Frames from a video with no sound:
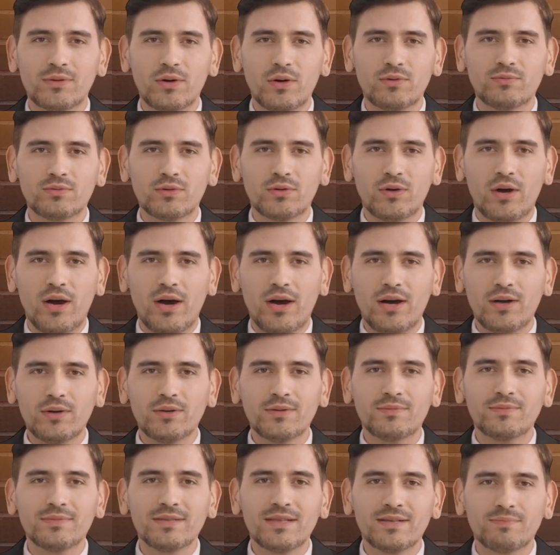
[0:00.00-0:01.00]

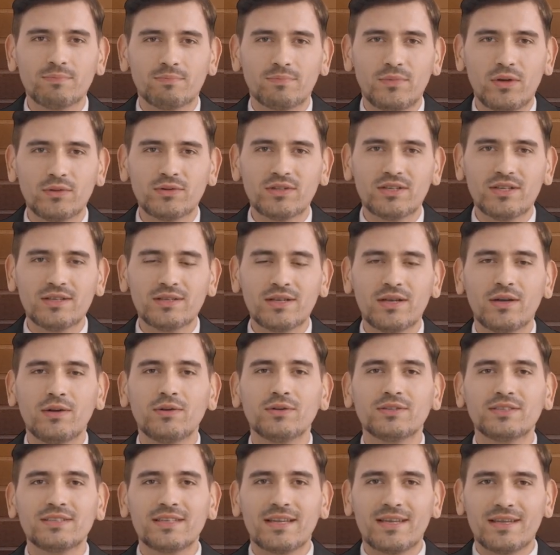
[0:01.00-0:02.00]
Overall, InMotion
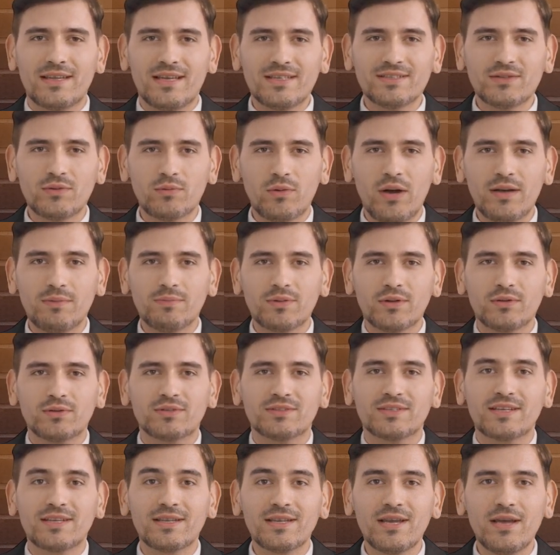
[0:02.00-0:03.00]
Hosting is a web
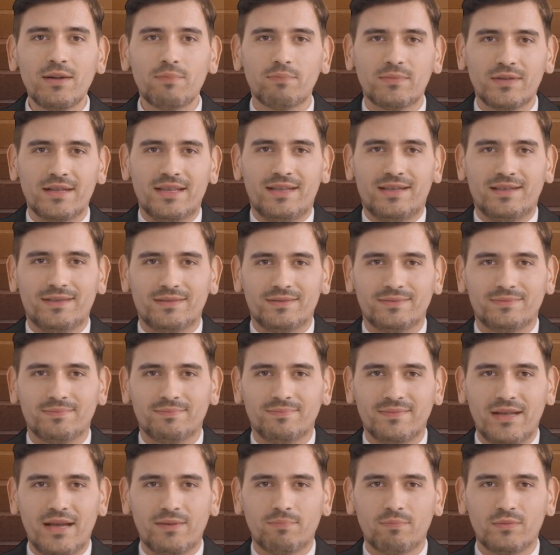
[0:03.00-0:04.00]
hosting company
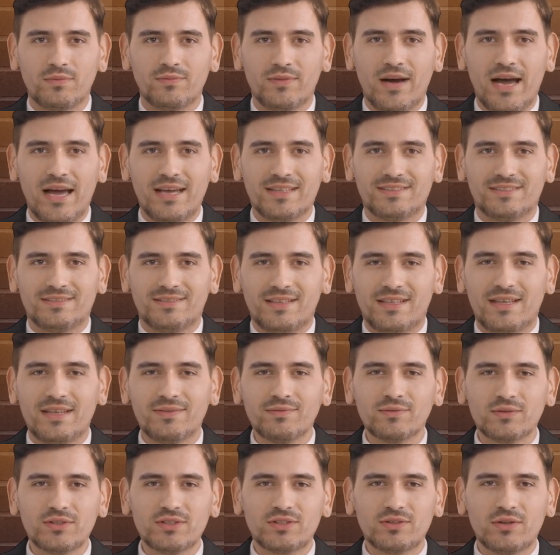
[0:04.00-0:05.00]
that provides the
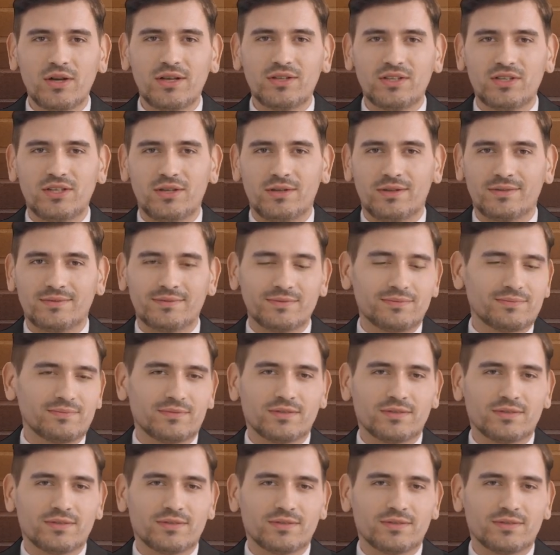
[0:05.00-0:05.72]
infrastructure,